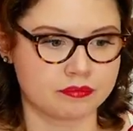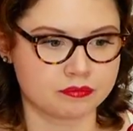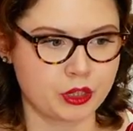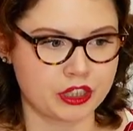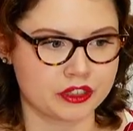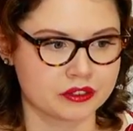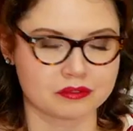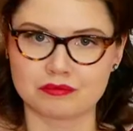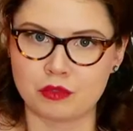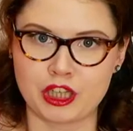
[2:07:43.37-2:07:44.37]
We
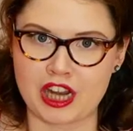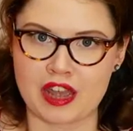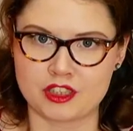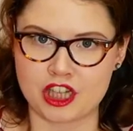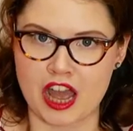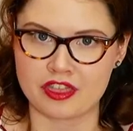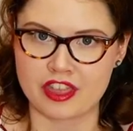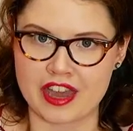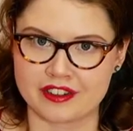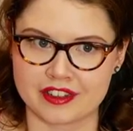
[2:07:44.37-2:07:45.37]
can have a chat
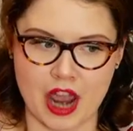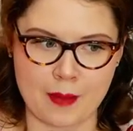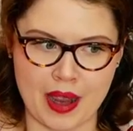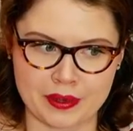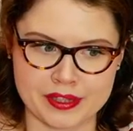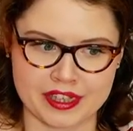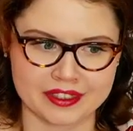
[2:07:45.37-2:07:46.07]
then about it.